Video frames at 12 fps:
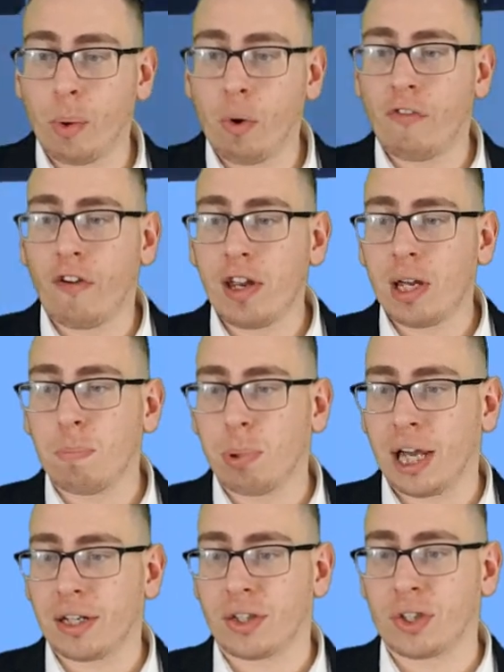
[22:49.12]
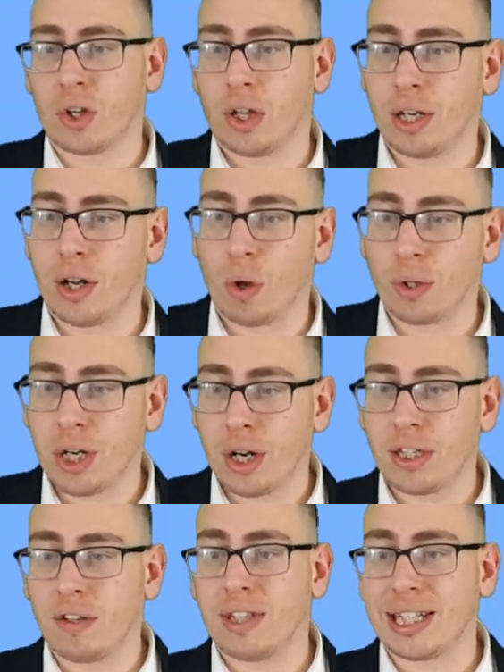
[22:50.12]
built a very complex and solid
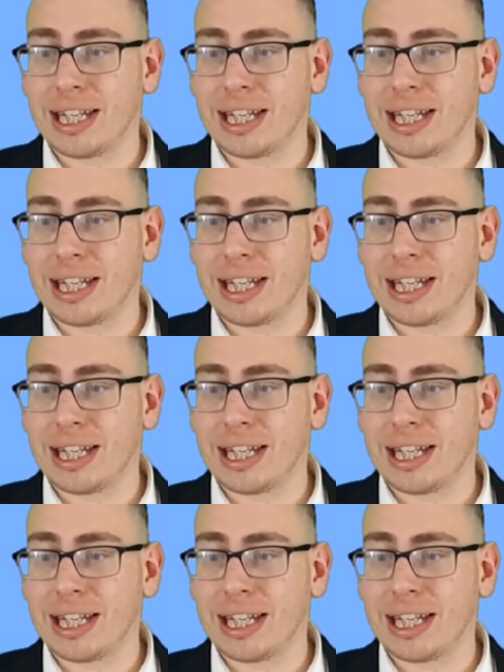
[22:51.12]
alternative to